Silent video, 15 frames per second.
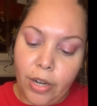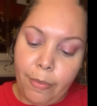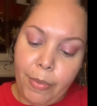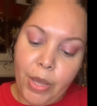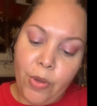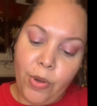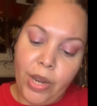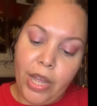
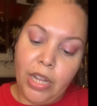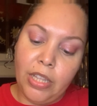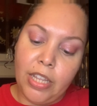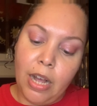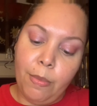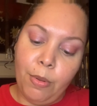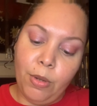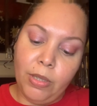Beauty
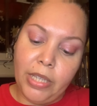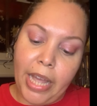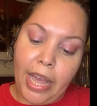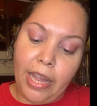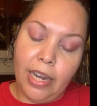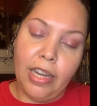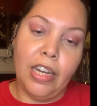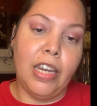Double
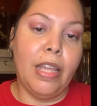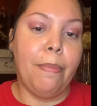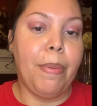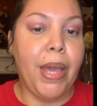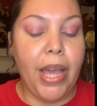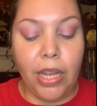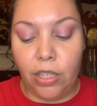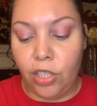Date Lip
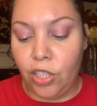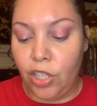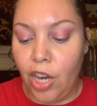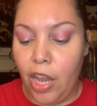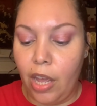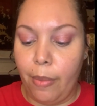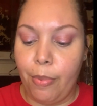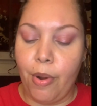and
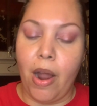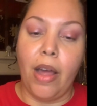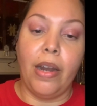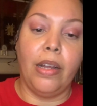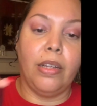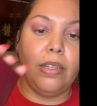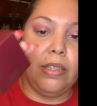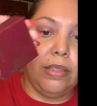Cheek
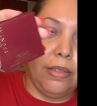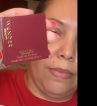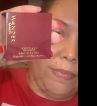product.